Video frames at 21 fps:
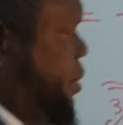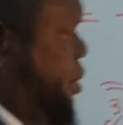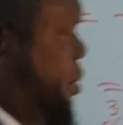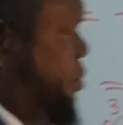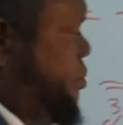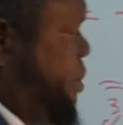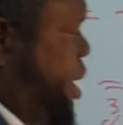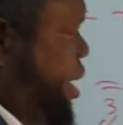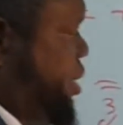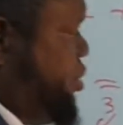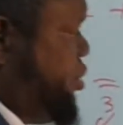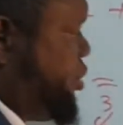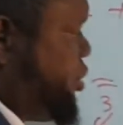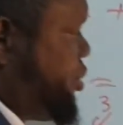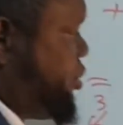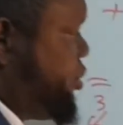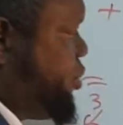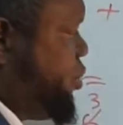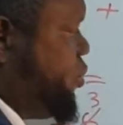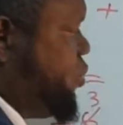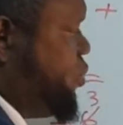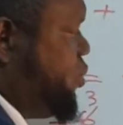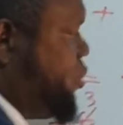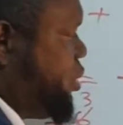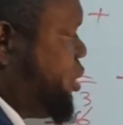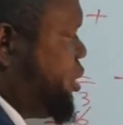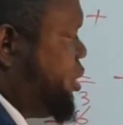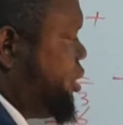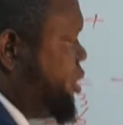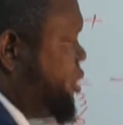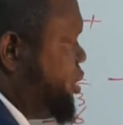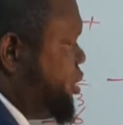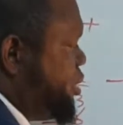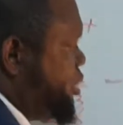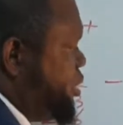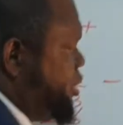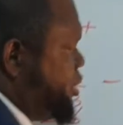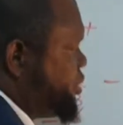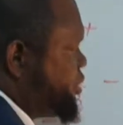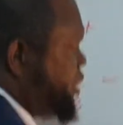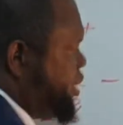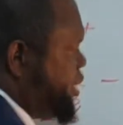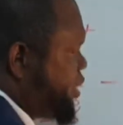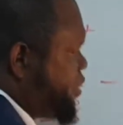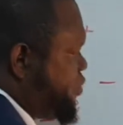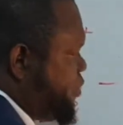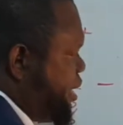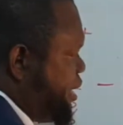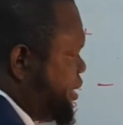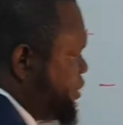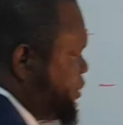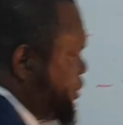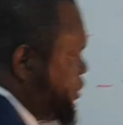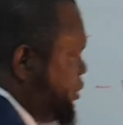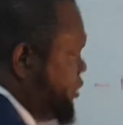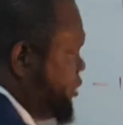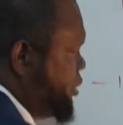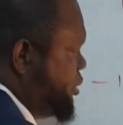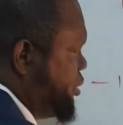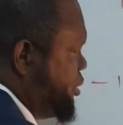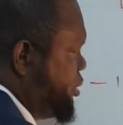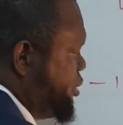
minus 2 is equal to